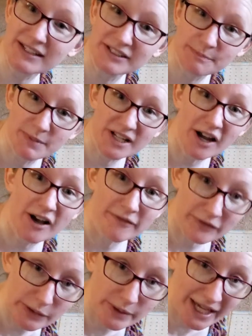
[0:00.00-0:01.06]
has been a
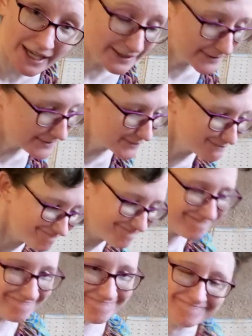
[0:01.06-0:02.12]
few days.
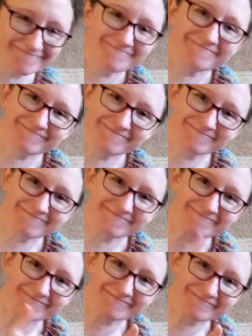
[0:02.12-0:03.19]
It's
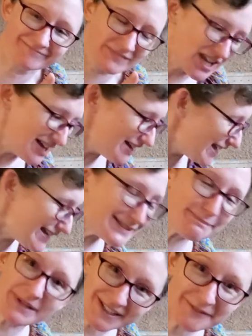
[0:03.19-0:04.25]

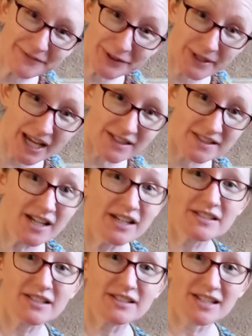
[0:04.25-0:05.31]
been a few days
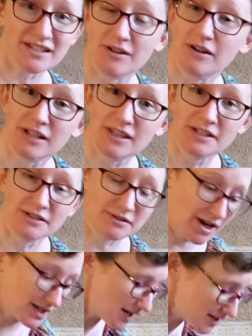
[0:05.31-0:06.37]
since I started this
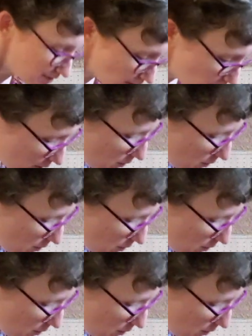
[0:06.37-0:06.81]
dress. I started